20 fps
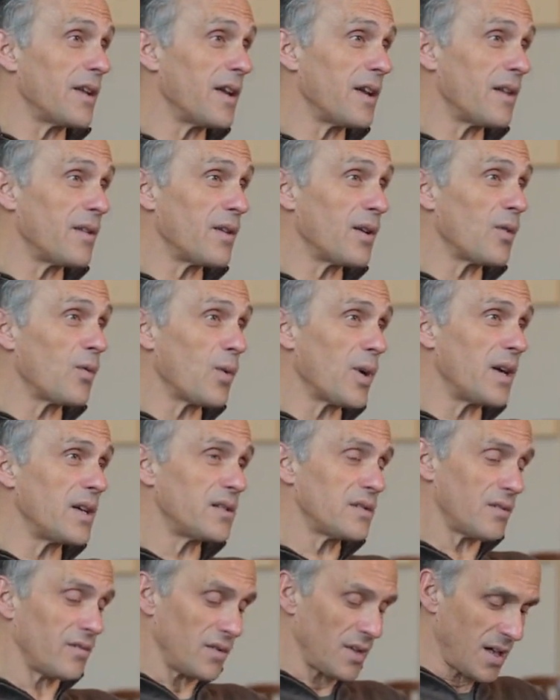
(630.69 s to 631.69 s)
Their
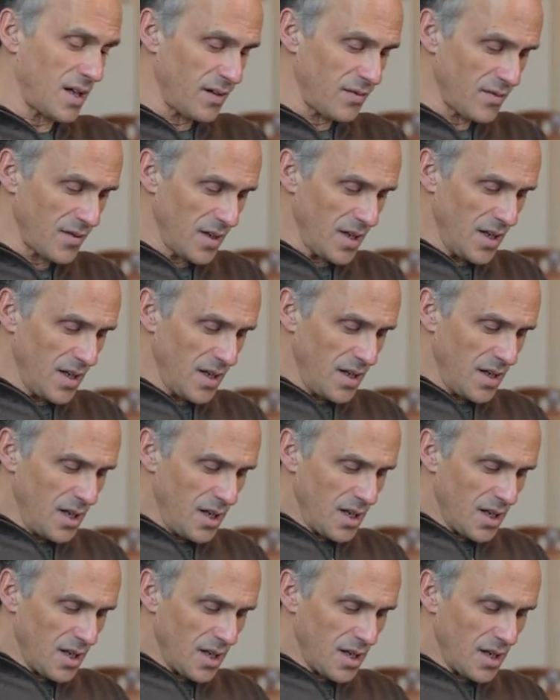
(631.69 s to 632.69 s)
ways of life,
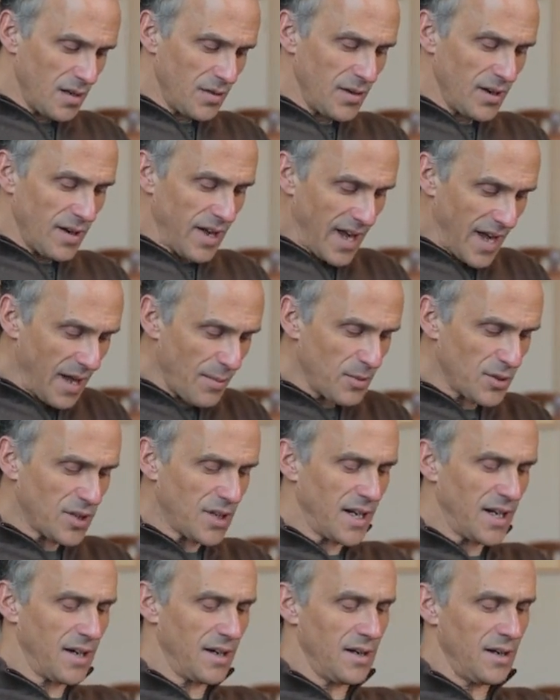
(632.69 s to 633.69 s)
their
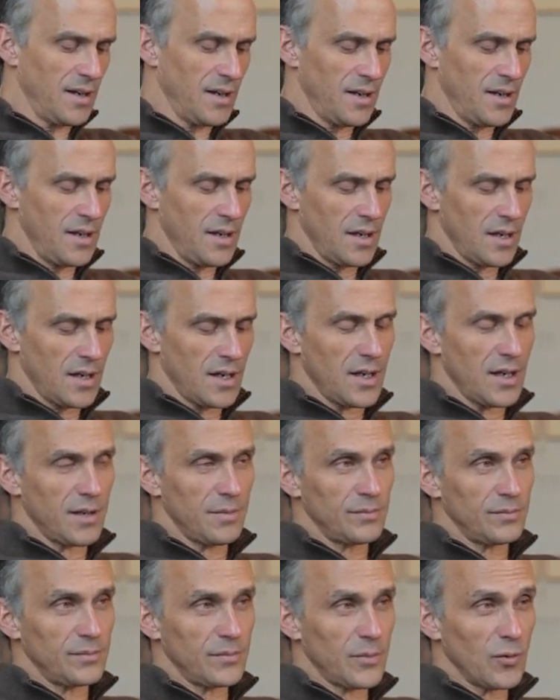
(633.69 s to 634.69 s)
habitat
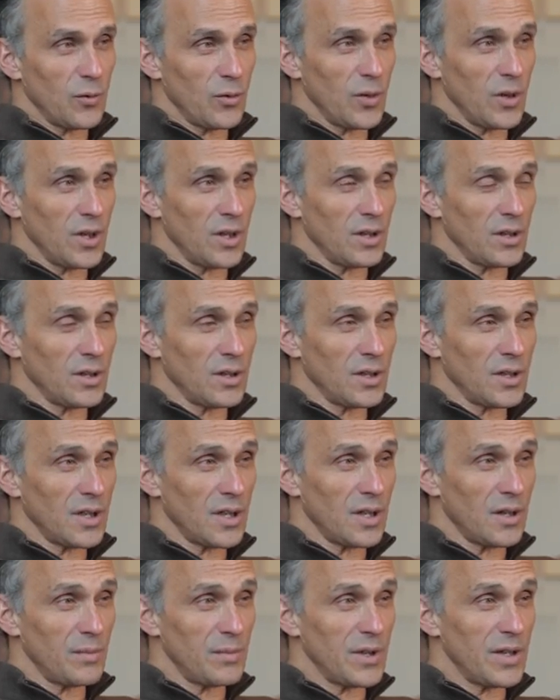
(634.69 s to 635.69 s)
will
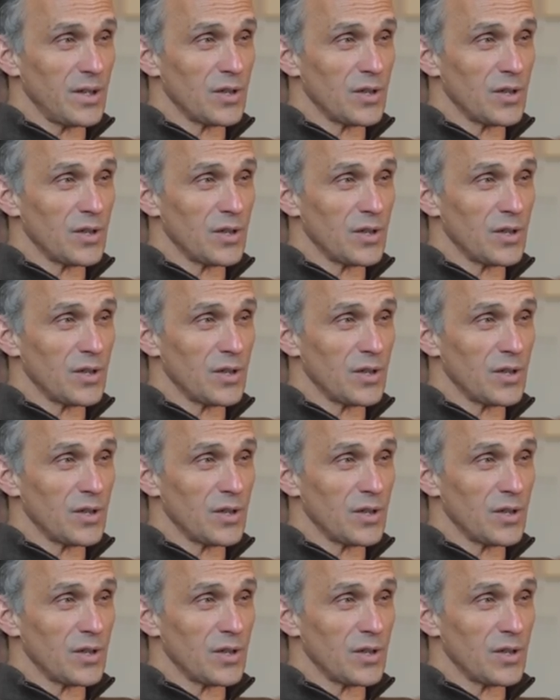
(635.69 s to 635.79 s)
be